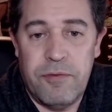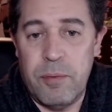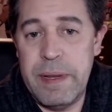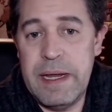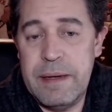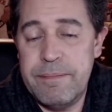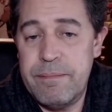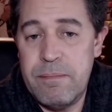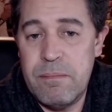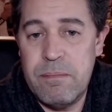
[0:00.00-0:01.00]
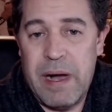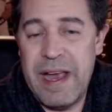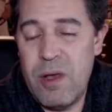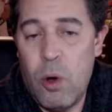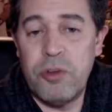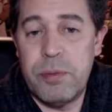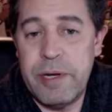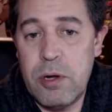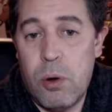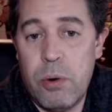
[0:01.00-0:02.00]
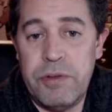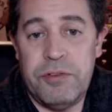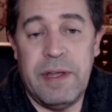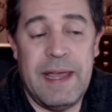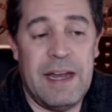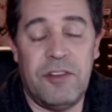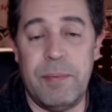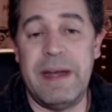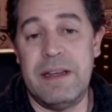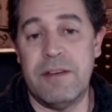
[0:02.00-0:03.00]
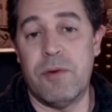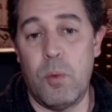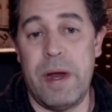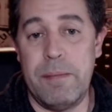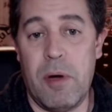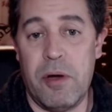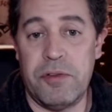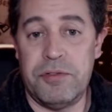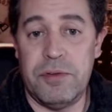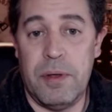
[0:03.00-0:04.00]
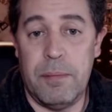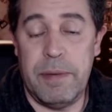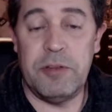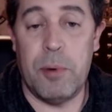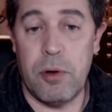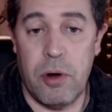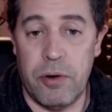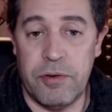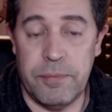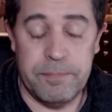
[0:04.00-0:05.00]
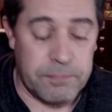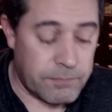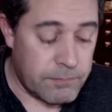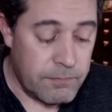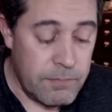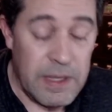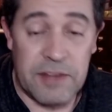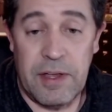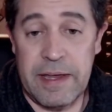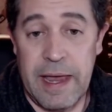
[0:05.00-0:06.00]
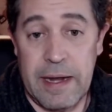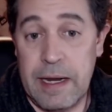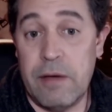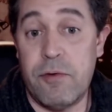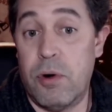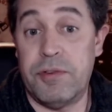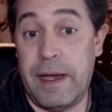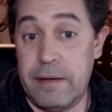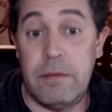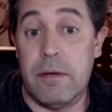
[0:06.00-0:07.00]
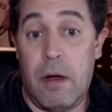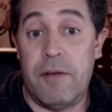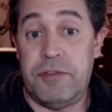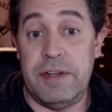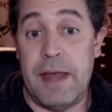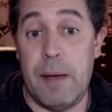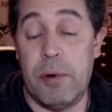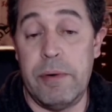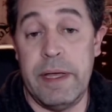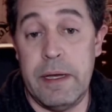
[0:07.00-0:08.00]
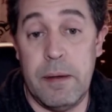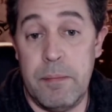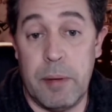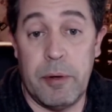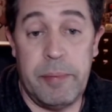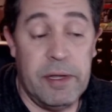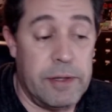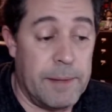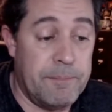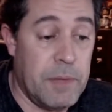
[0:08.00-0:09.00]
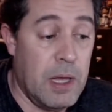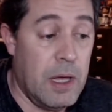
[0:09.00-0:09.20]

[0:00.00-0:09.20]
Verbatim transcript: For me, my ultimate goal is to get as many different Wade Boggs baseball cards as I can. Now, of course, I obviously dabble in memorabilia.